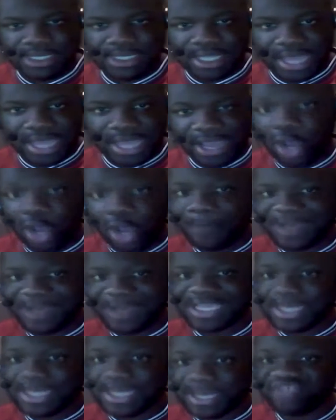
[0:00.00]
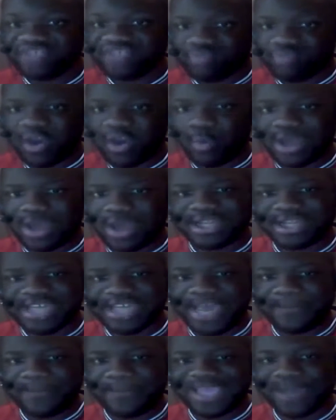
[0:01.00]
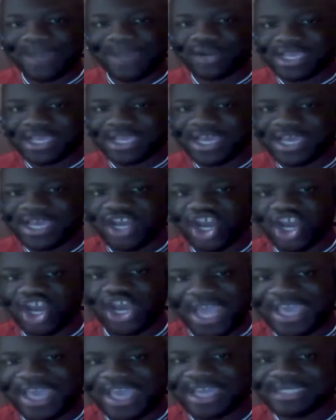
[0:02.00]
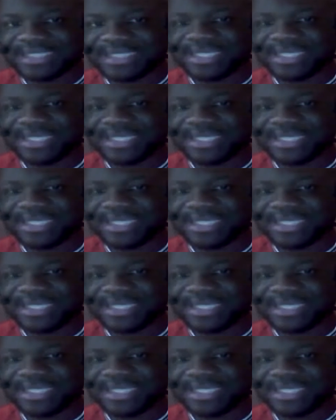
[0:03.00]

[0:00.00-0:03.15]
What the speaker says: I hope Becky Lynch will one day be able to get her hands